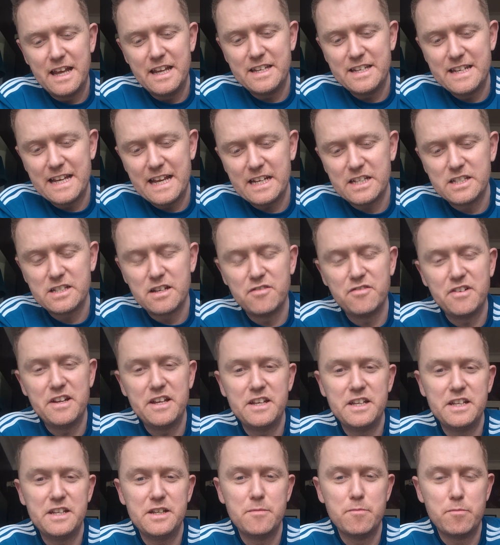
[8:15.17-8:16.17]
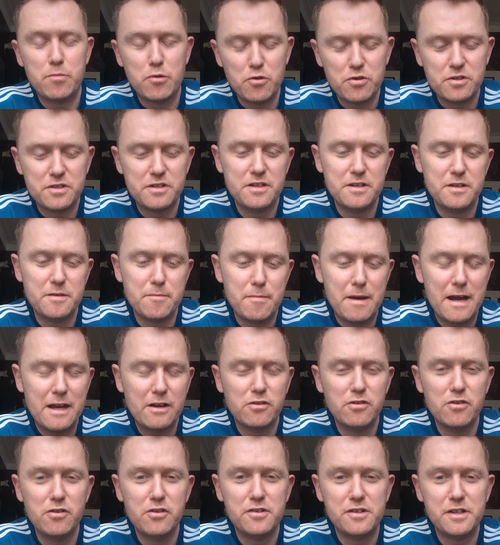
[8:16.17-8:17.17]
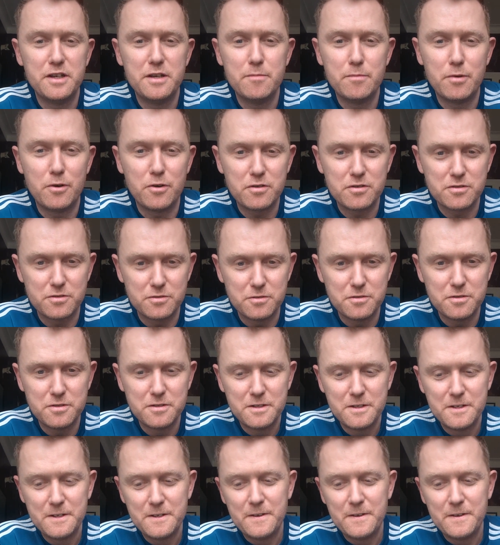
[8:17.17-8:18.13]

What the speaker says: ticks a very important macronutrient box though.